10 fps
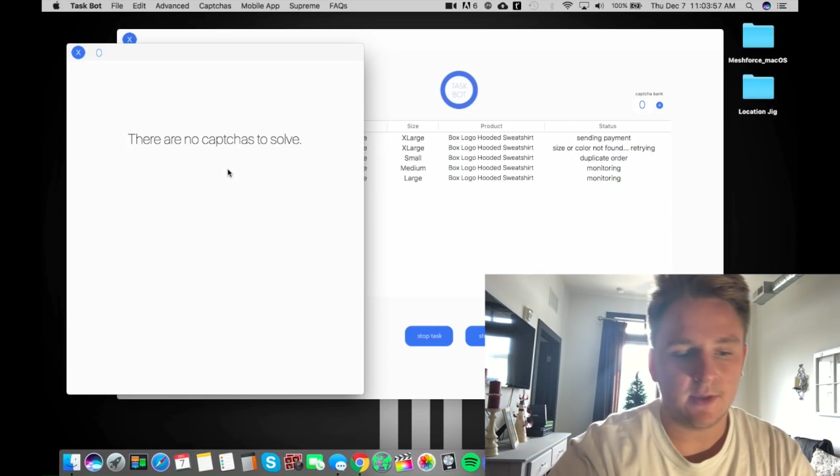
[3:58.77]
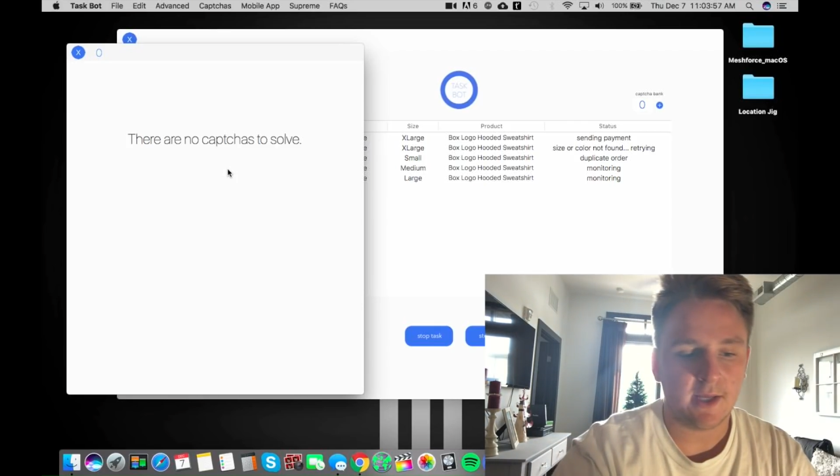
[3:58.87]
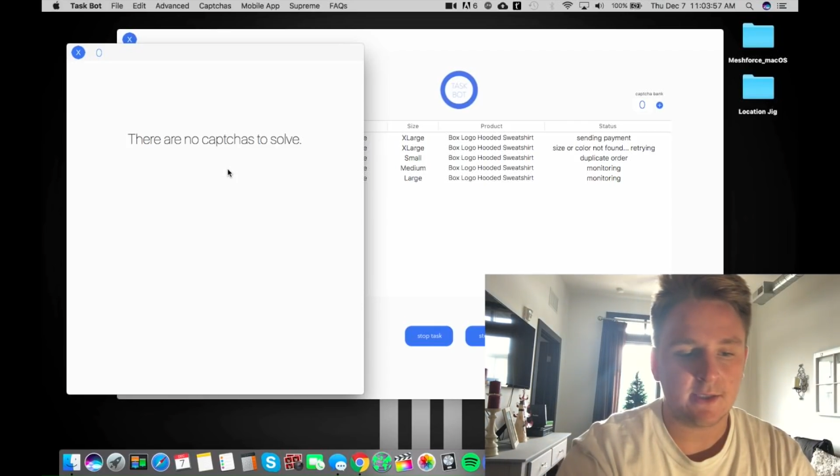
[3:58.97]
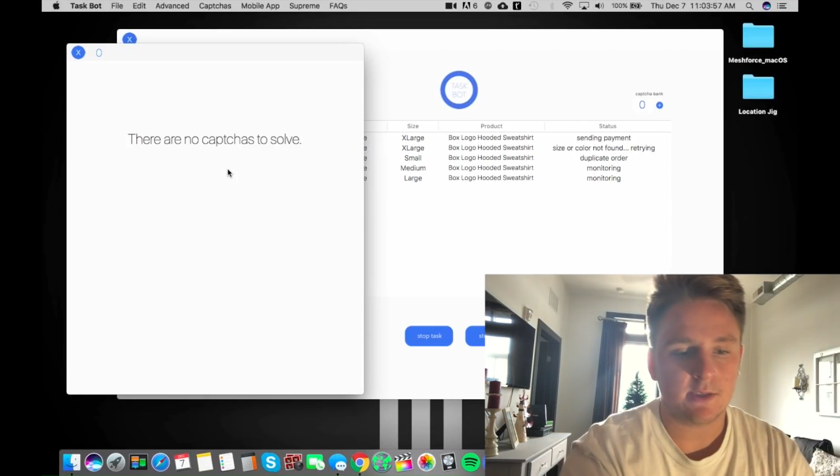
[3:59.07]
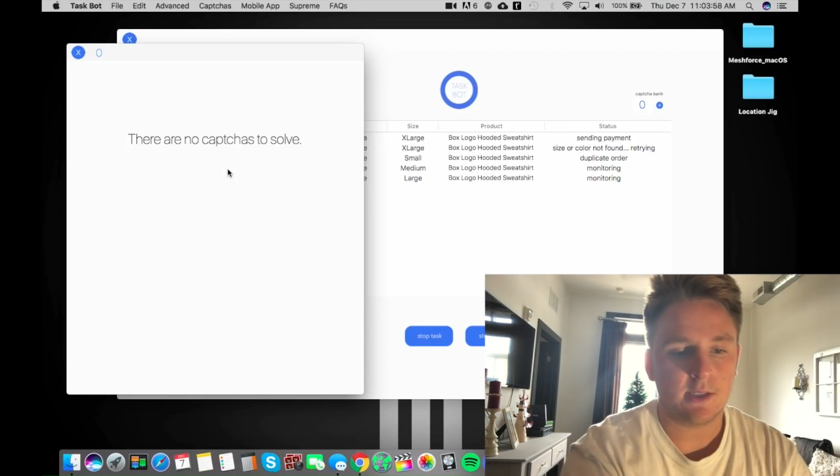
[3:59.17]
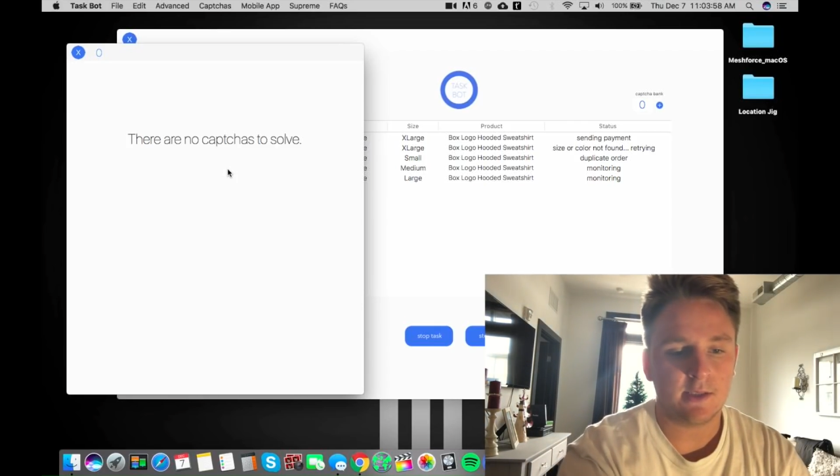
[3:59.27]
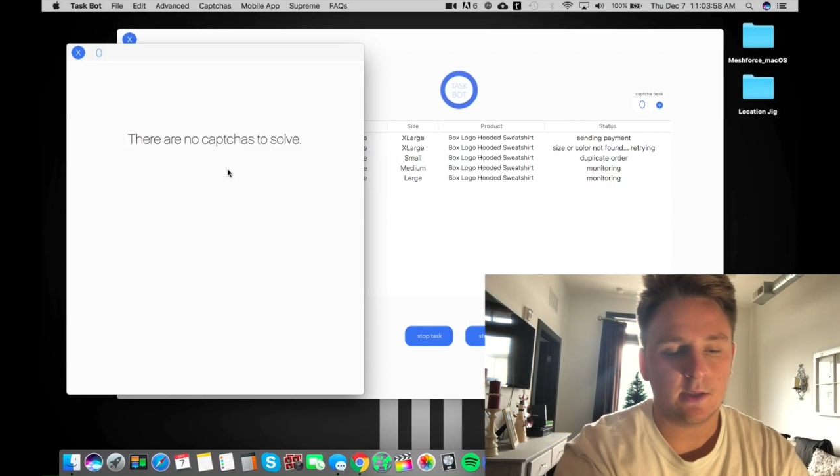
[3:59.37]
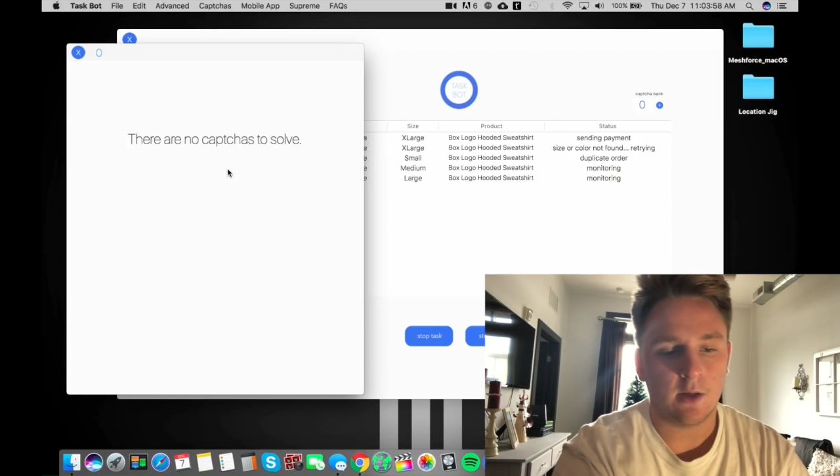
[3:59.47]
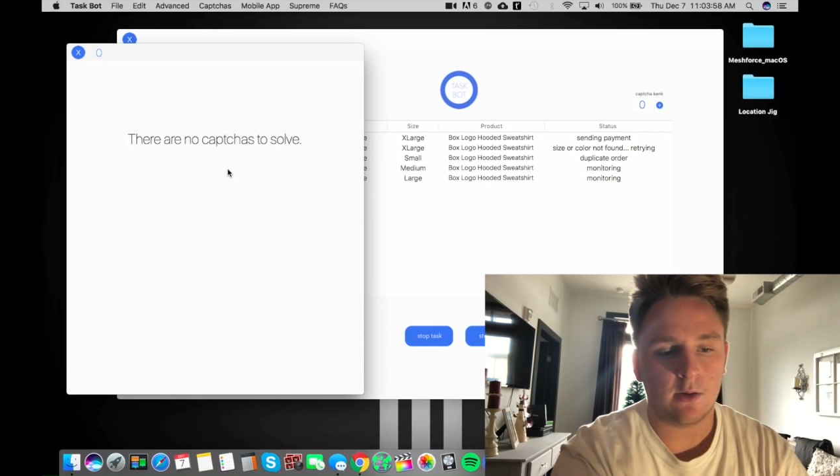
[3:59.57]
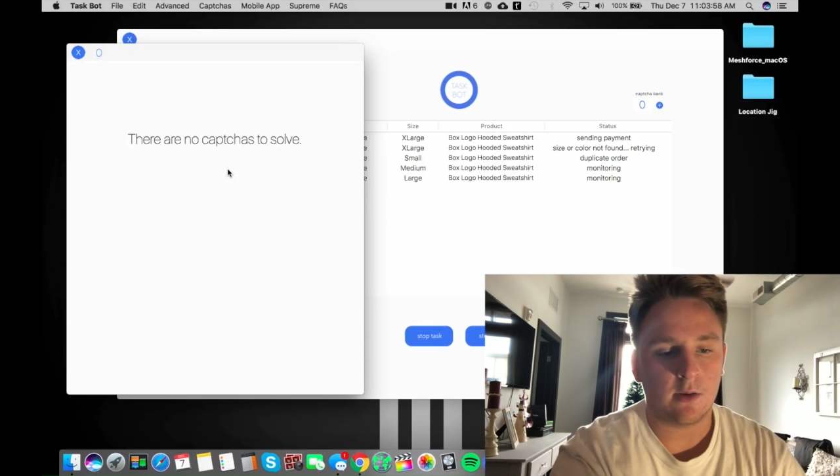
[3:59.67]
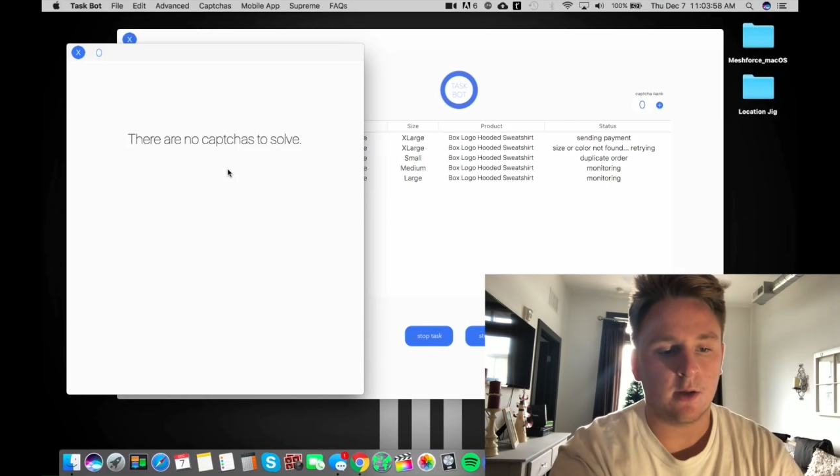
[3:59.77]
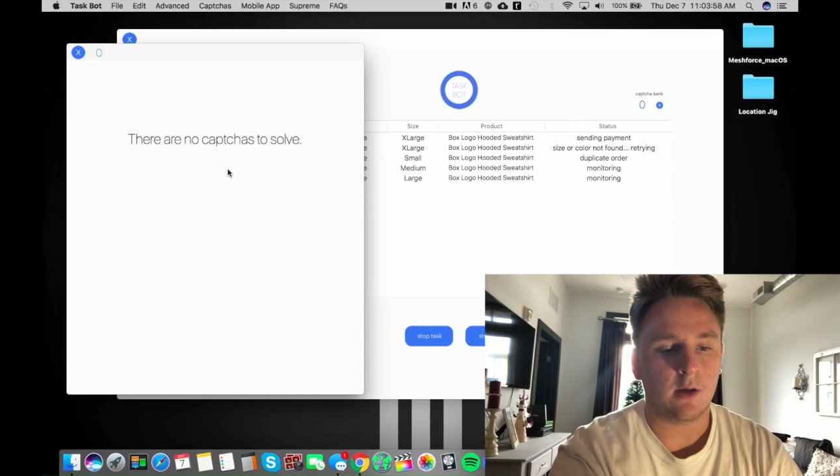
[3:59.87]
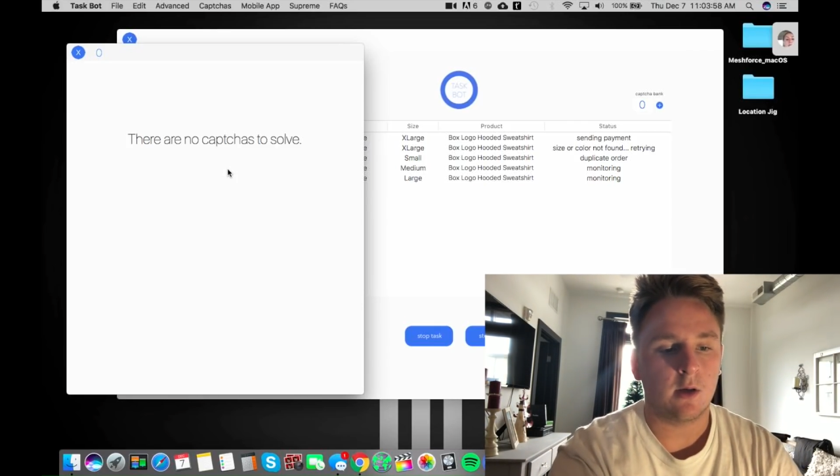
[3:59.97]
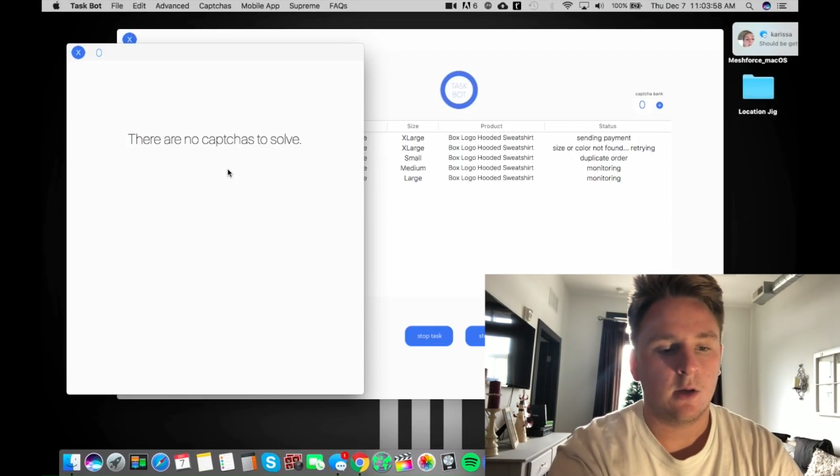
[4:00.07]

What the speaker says: but that's another thing.